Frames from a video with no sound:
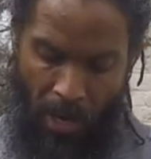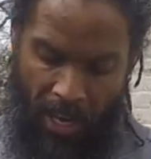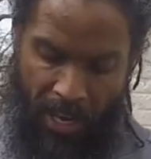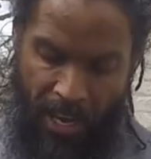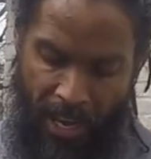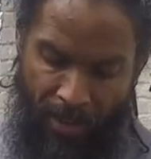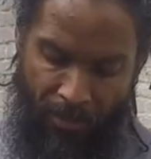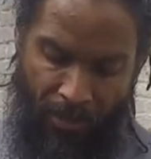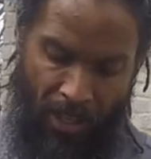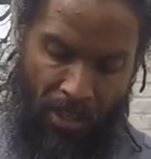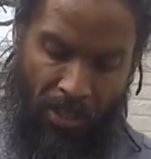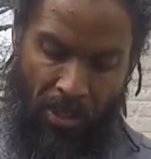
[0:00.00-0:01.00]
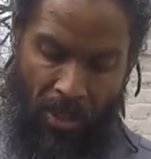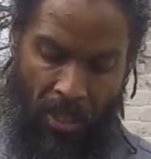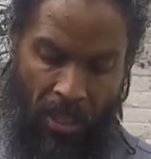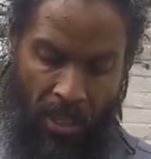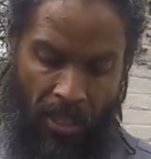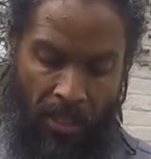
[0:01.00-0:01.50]
I have this,
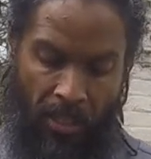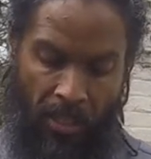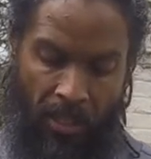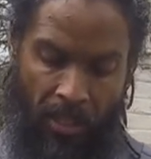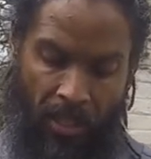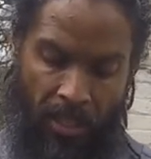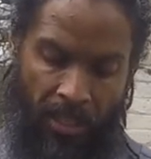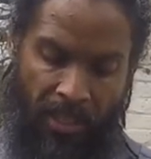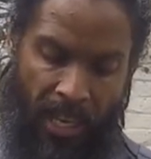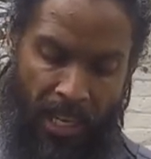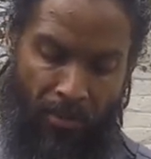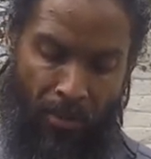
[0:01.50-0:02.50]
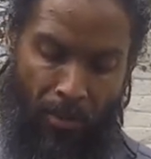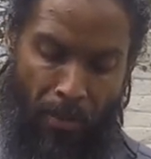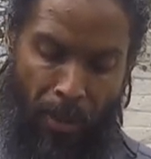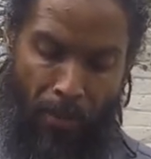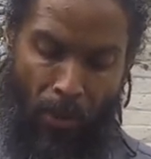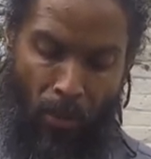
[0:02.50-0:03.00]
I can't even
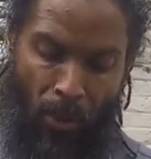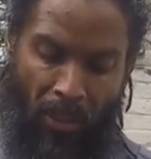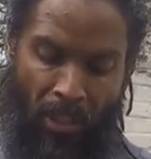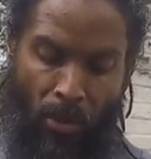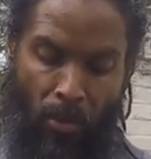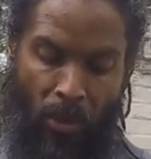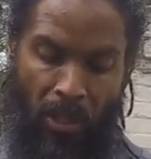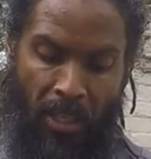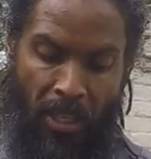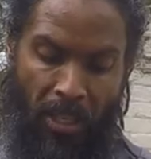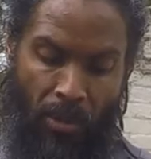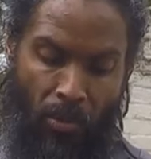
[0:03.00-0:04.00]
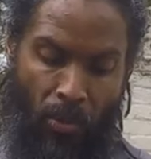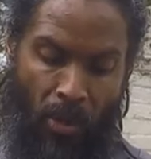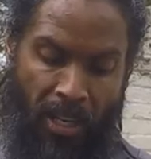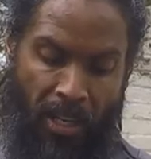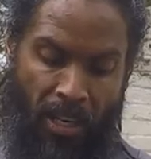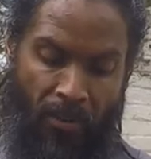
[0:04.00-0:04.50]
remember what this one is, where
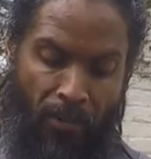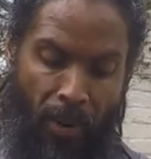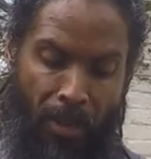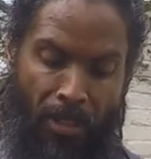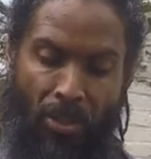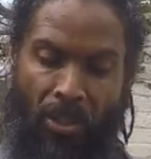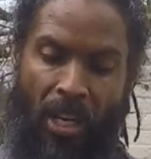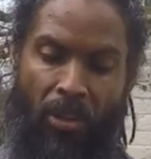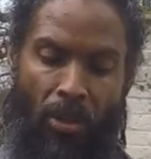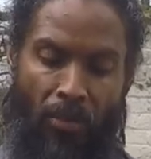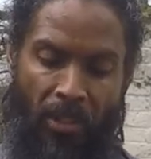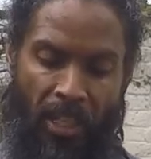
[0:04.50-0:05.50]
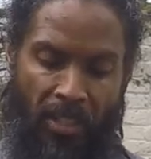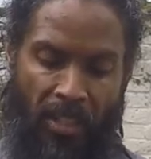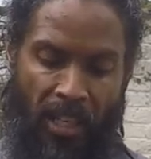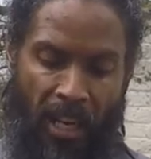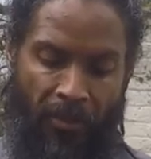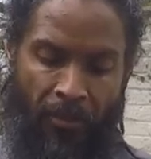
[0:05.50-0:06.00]
I got it from. I just got it off the
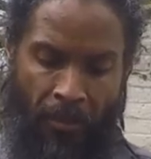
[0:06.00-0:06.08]
internet.